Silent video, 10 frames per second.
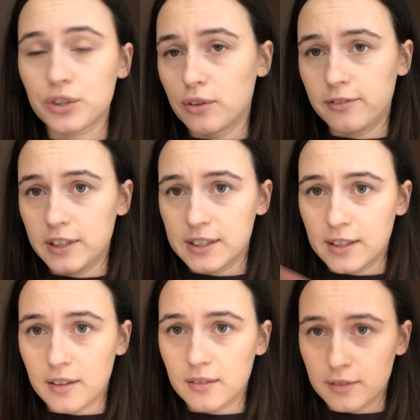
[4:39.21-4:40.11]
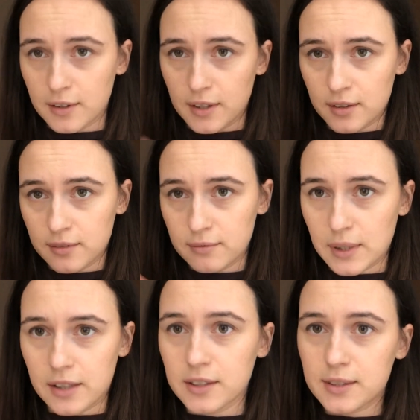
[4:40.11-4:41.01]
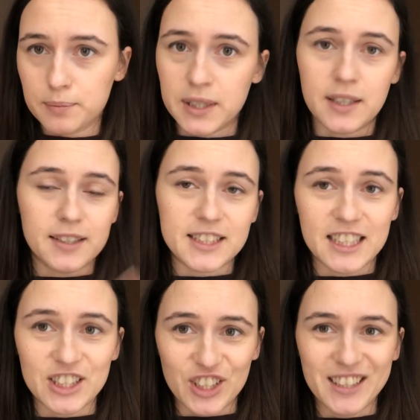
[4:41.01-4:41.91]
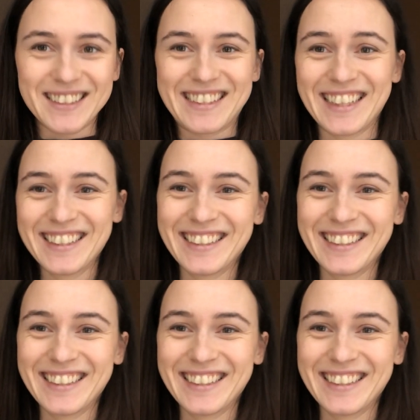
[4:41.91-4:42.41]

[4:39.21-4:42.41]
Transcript: hopefully it's nothing else but the extensions,